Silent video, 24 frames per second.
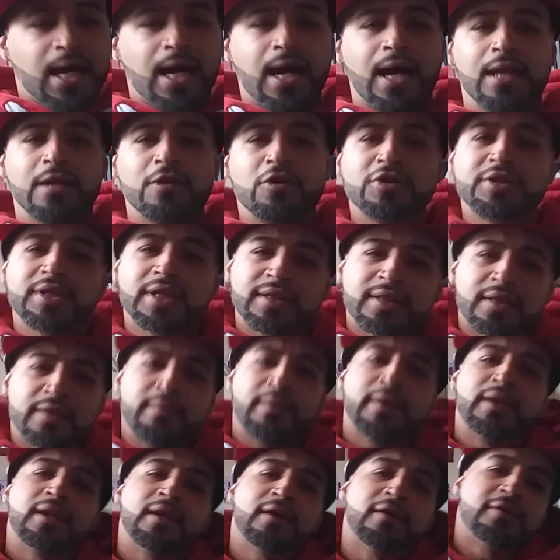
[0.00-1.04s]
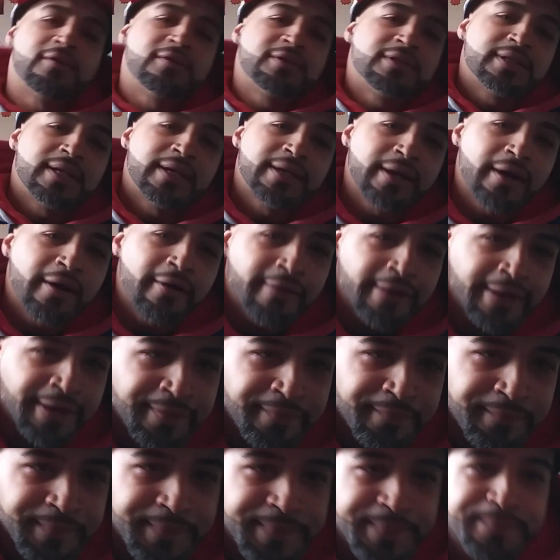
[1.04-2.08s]
I looked at them and I was like,
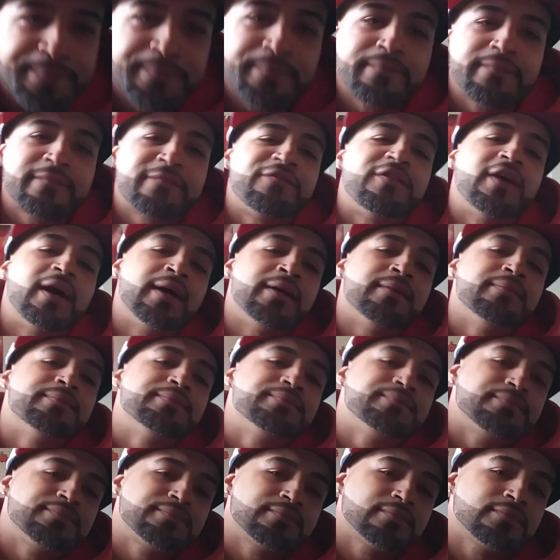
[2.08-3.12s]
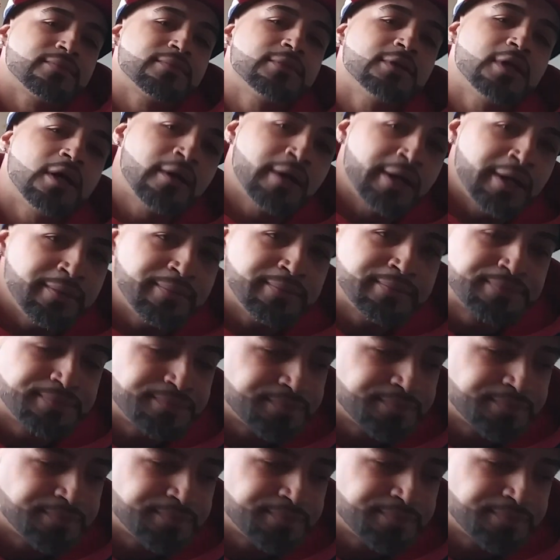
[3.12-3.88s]
alright, fine. Alright.